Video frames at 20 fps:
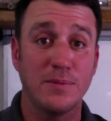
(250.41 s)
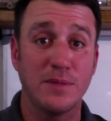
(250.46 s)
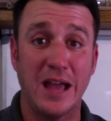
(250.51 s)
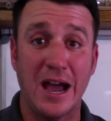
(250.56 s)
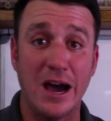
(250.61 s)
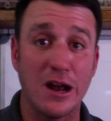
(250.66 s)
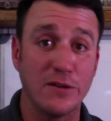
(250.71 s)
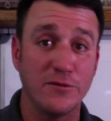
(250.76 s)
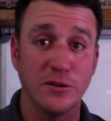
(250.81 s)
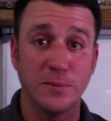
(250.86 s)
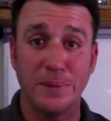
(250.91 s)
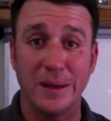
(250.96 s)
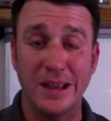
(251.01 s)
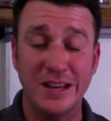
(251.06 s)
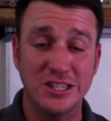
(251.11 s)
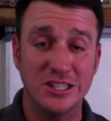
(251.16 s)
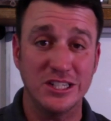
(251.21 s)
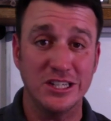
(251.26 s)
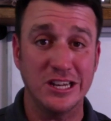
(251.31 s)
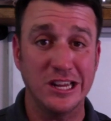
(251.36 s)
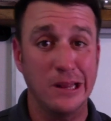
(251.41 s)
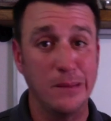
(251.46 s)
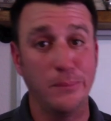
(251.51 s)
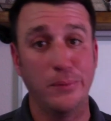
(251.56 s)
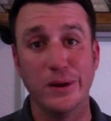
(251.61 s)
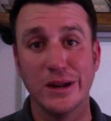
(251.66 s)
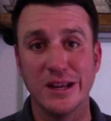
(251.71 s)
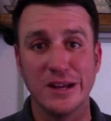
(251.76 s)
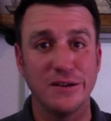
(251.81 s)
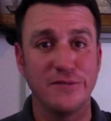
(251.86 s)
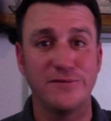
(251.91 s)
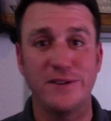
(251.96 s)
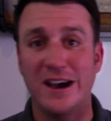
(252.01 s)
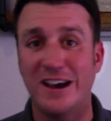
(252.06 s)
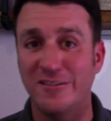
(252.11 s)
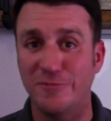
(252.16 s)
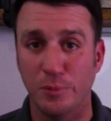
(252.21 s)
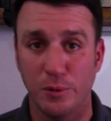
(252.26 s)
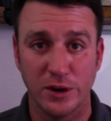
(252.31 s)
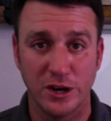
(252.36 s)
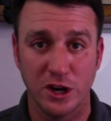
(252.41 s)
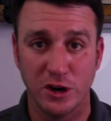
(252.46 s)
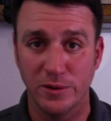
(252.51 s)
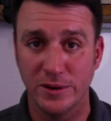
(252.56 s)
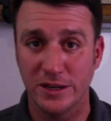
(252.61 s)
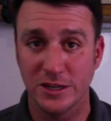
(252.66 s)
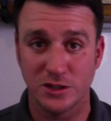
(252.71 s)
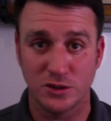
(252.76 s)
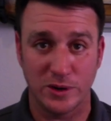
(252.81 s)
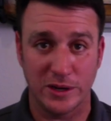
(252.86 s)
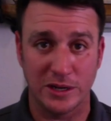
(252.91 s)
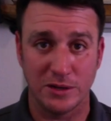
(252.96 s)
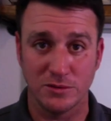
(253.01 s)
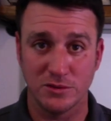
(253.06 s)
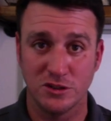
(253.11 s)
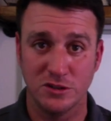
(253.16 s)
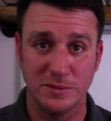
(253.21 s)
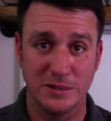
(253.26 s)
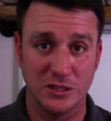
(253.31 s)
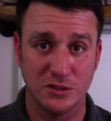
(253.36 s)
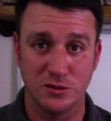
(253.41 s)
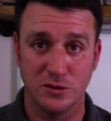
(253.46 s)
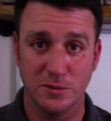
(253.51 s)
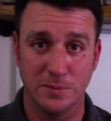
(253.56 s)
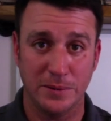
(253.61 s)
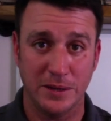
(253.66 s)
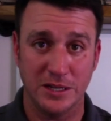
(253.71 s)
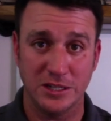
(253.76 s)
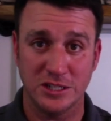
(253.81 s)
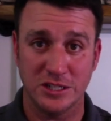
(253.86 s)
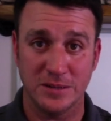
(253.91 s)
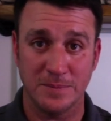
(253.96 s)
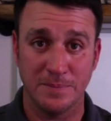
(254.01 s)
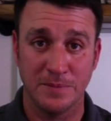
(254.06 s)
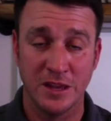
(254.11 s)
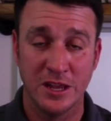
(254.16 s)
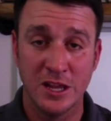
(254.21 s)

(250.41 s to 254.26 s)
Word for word: out of a patient and putting a 5.0 endotracheal tube into a patient.